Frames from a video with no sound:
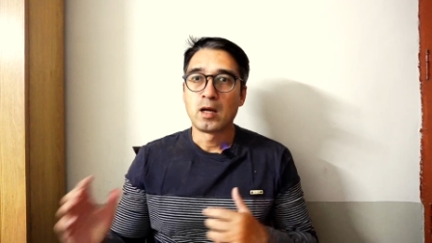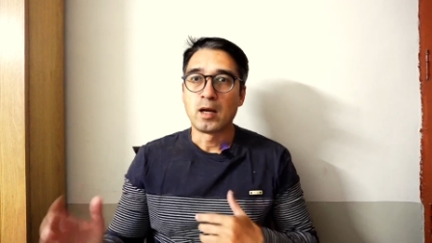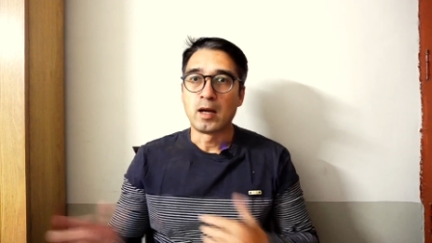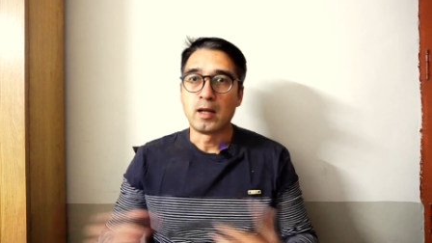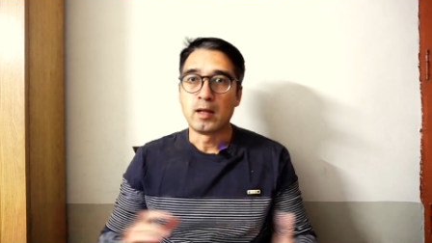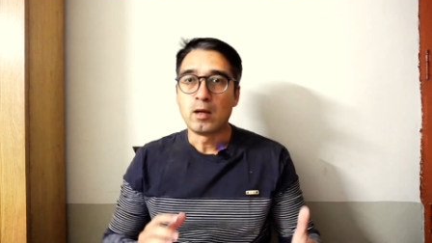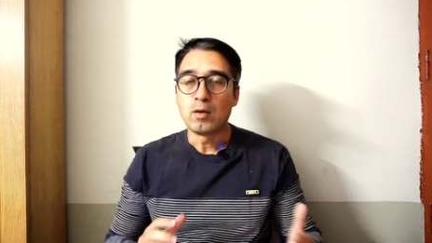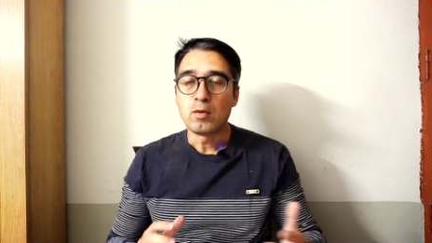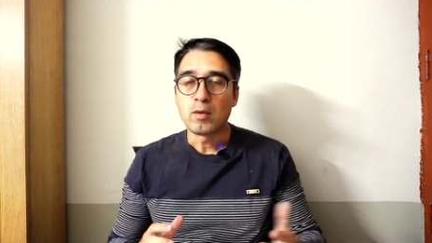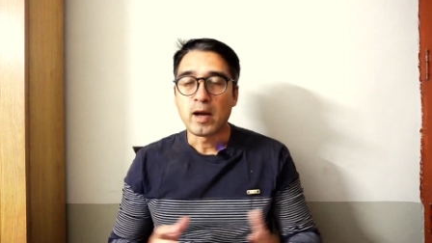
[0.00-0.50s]

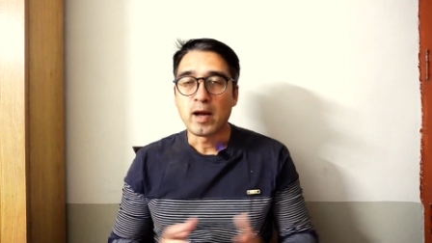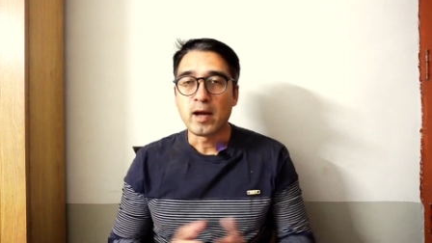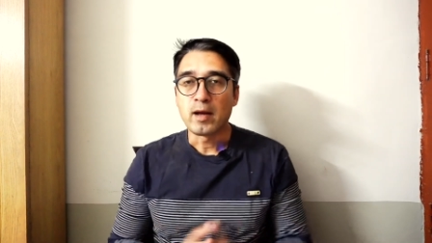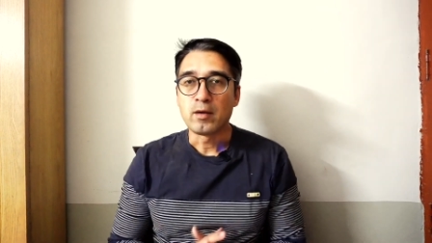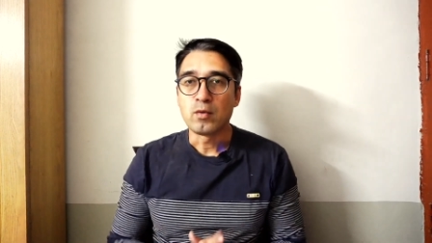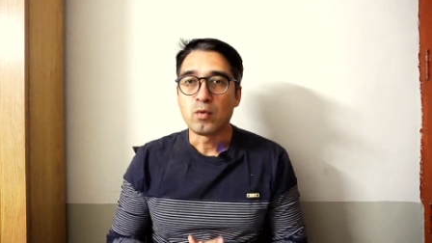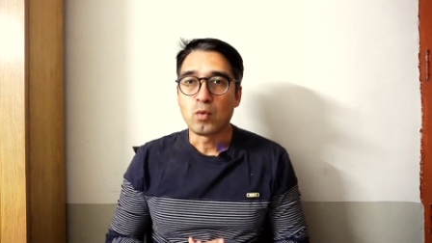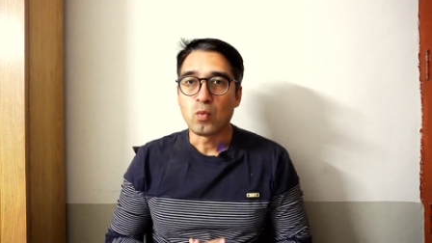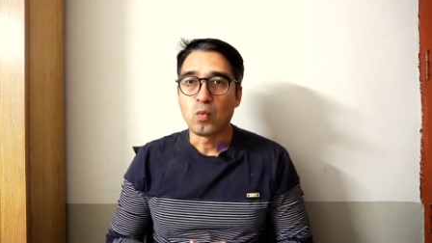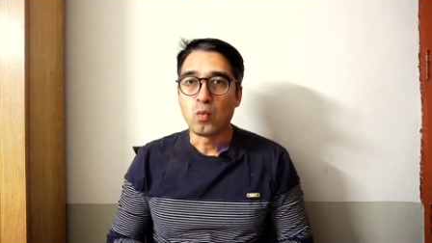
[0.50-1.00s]
Hello
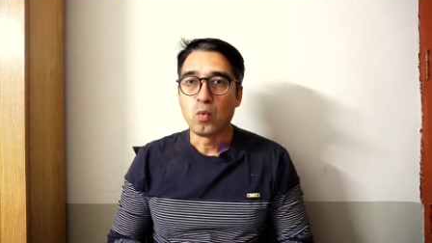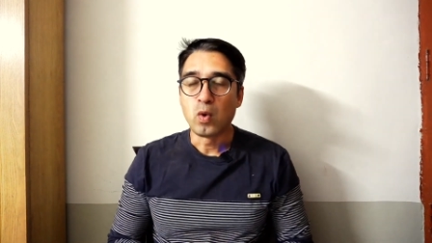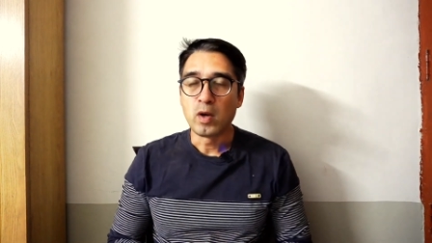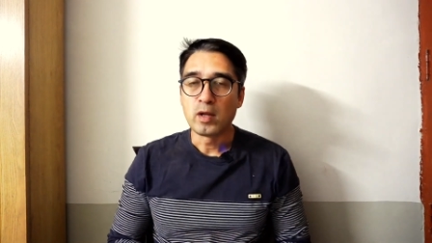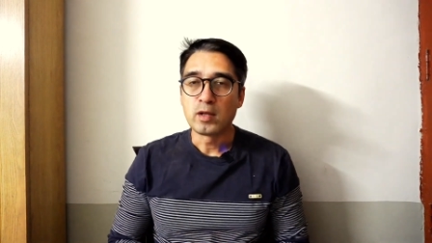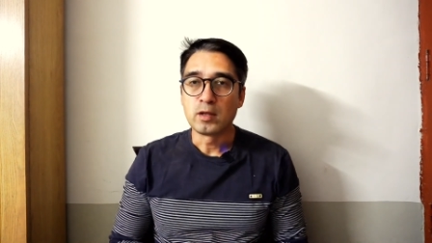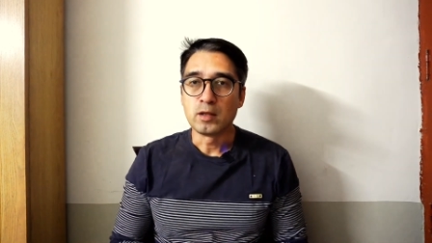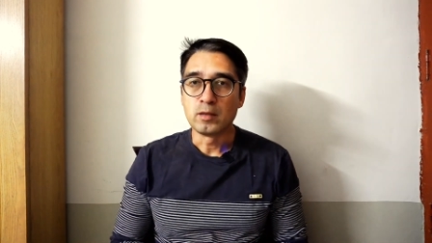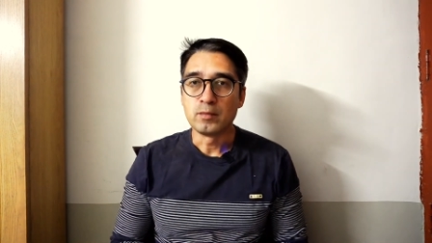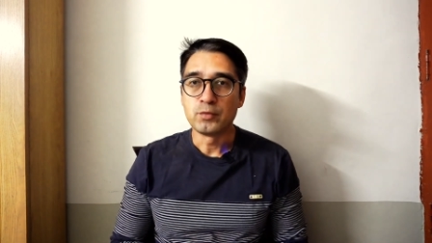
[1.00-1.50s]
and
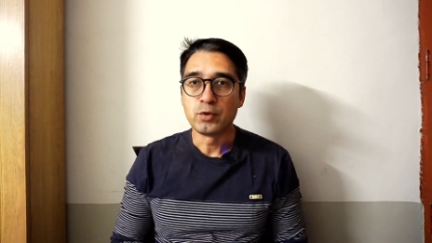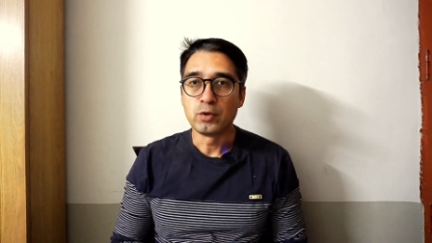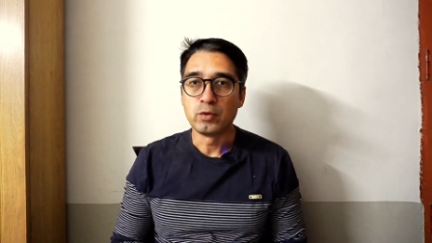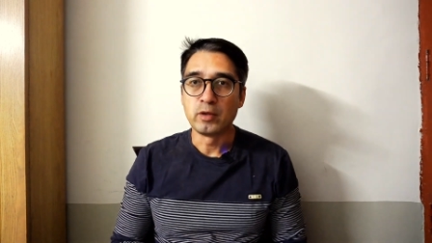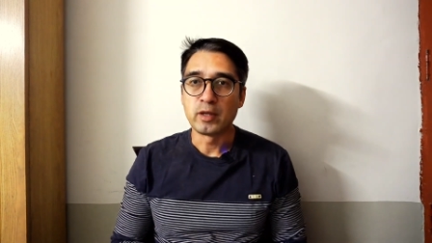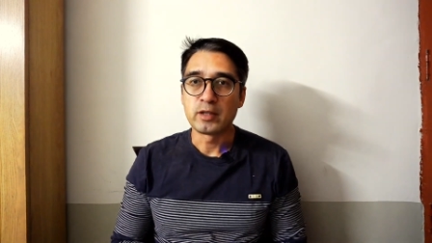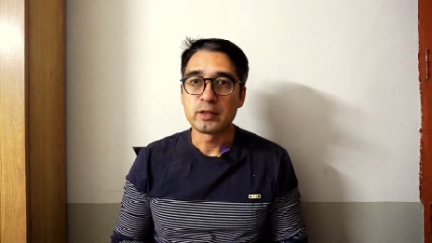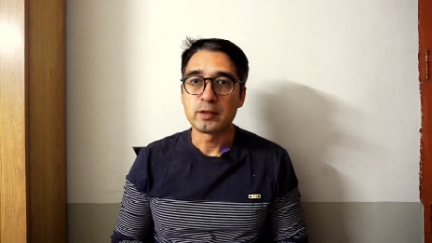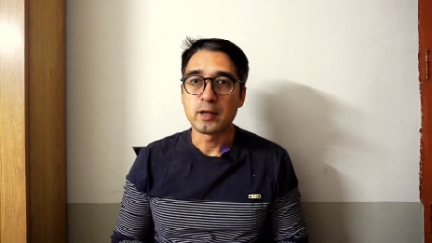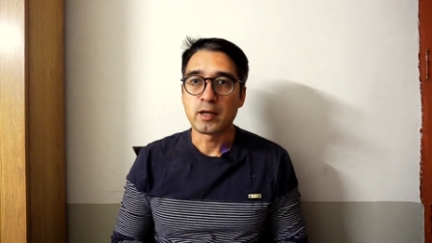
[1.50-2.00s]
welcome to
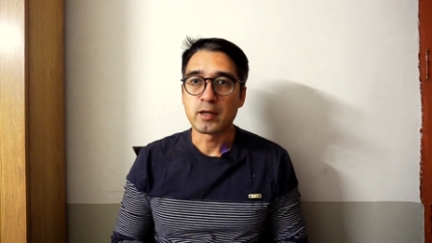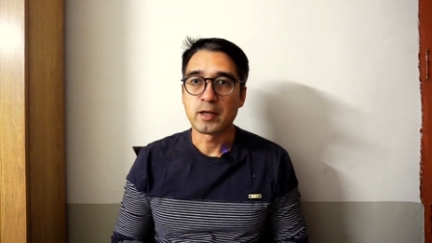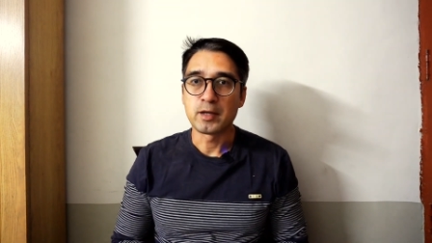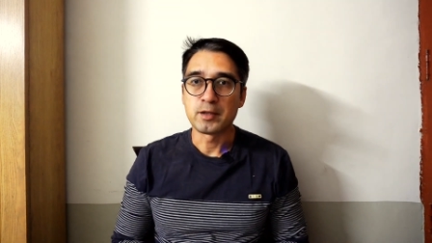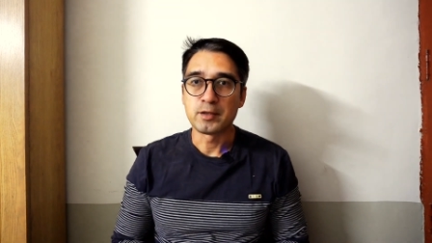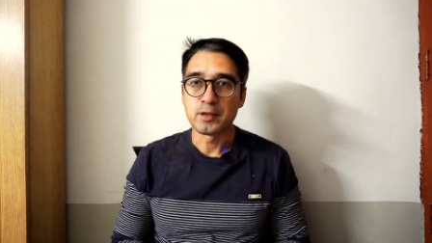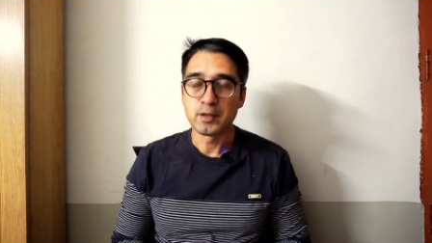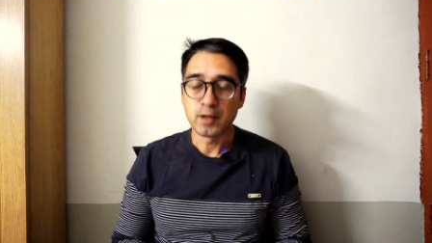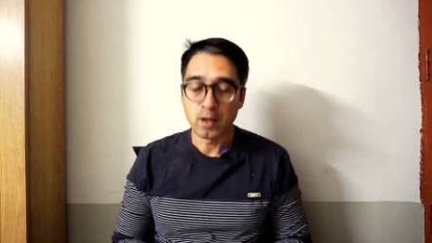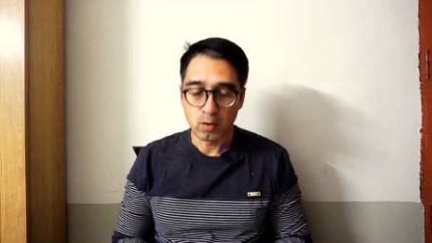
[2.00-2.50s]
Let's Talk
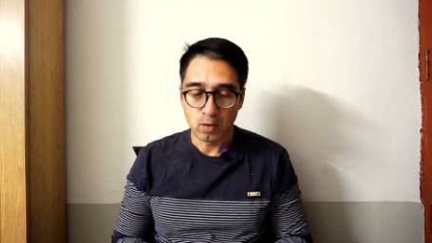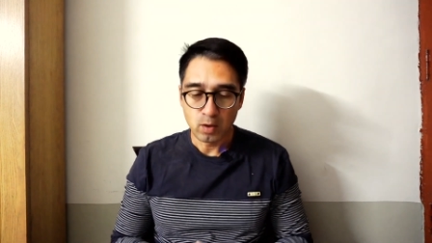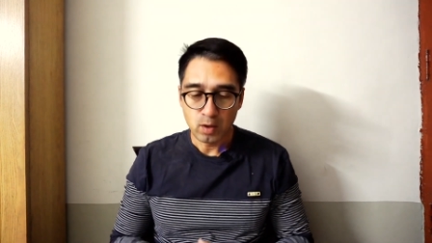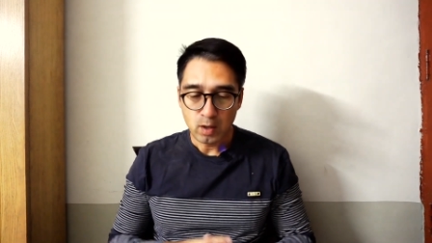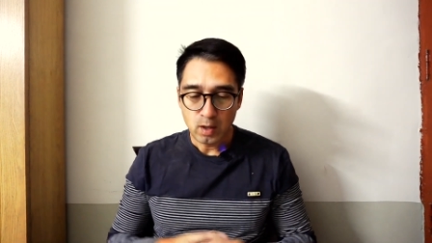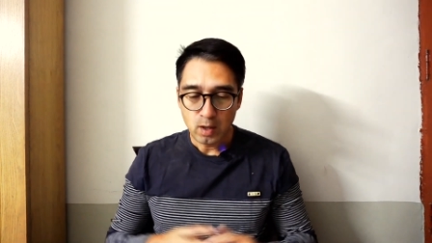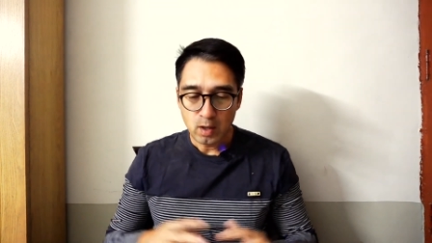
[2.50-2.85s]
SEO.